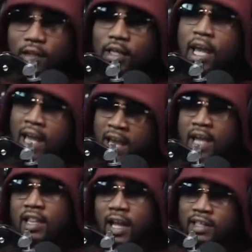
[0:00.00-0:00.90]
Yeah,
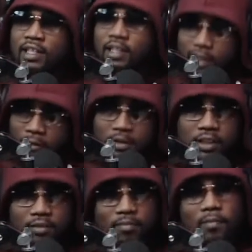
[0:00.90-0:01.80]
like it was
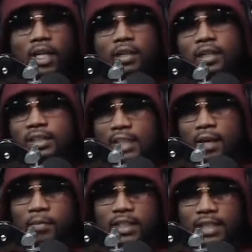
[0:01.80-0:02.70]
the
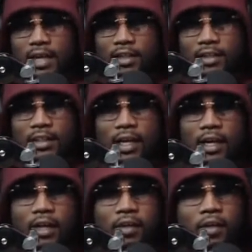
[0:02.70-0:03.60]
same exact
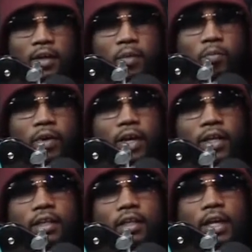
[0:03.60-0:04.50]
design,
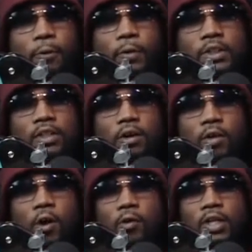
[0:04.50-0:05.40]
but it wasn't no
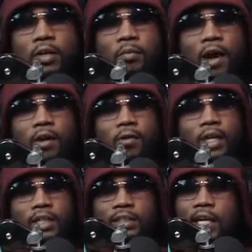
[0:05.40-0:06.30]
codeine bottle, and
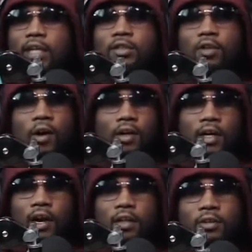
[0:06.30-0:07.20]
they changed all the
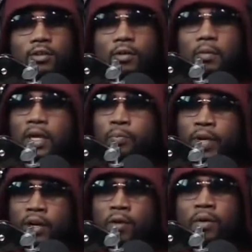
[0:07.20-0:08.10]
colors on them and put
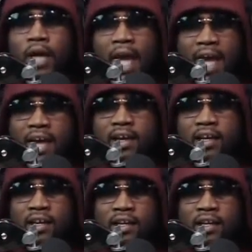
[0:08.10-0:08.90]
it on the hat.